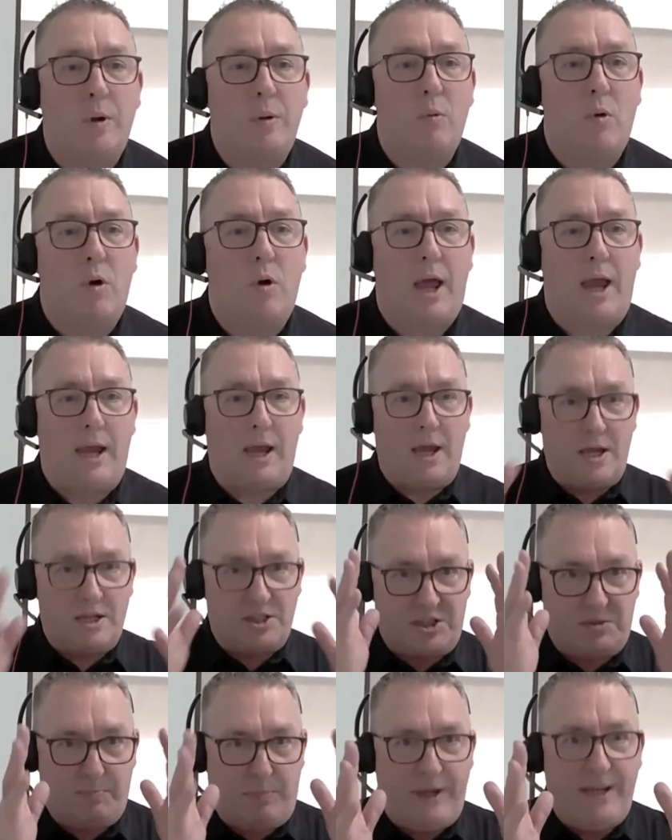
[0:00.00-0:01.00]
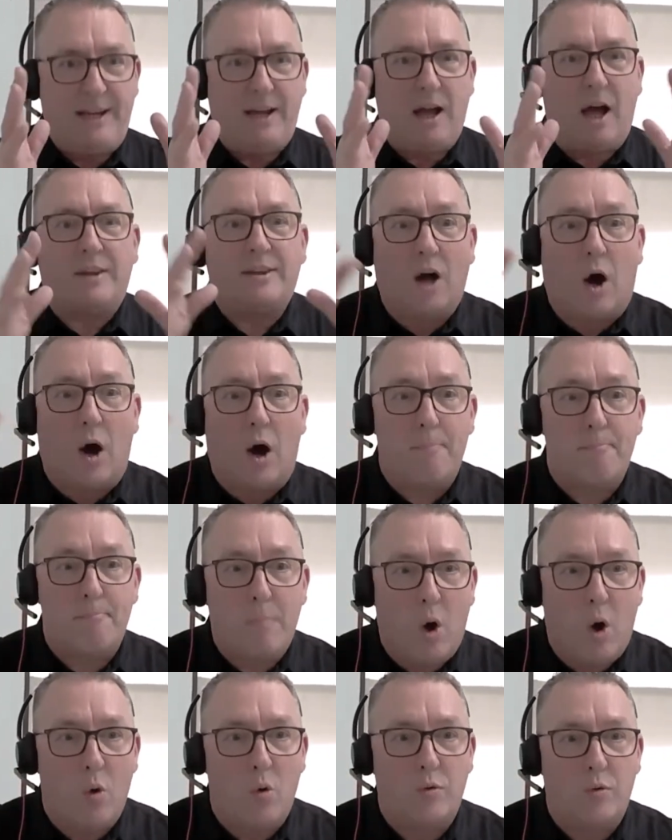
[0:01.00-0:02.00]
we want a speaker type
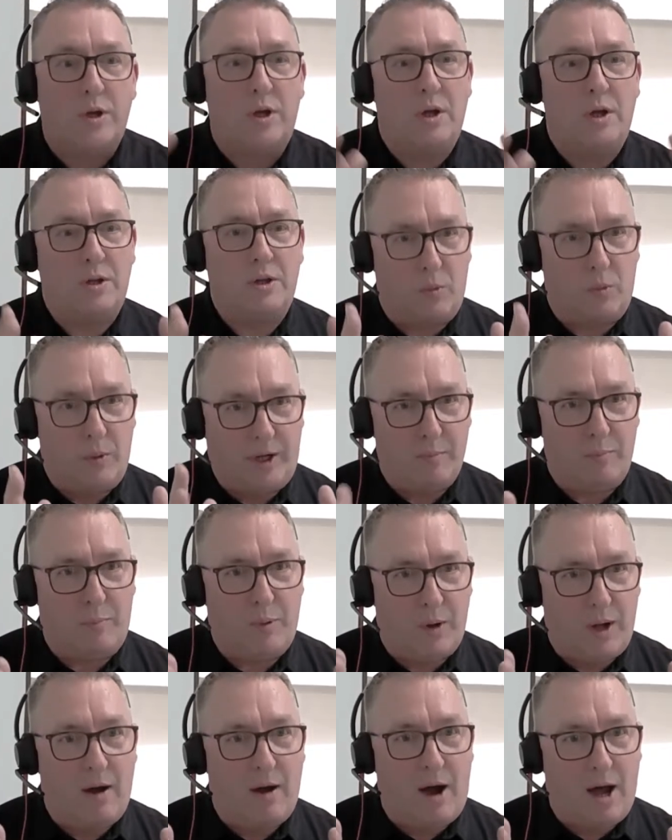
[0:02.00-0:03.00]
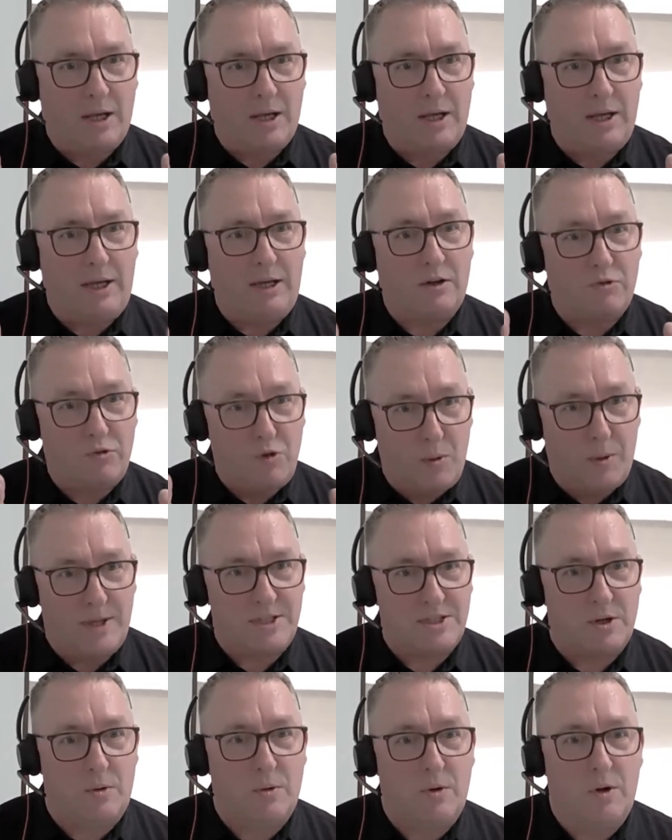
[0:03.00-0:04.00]
mode that we can put our Huddly crew
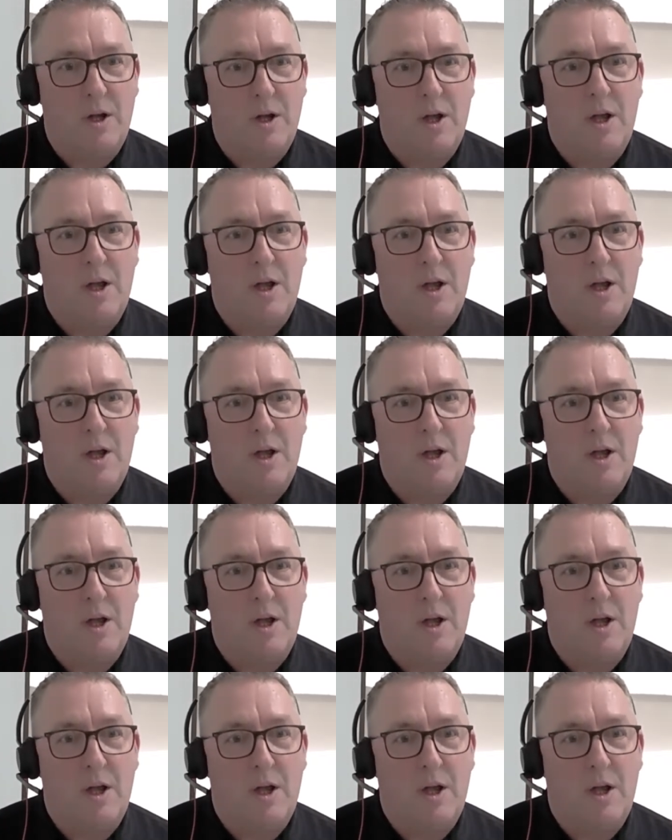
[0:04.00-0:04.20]
into.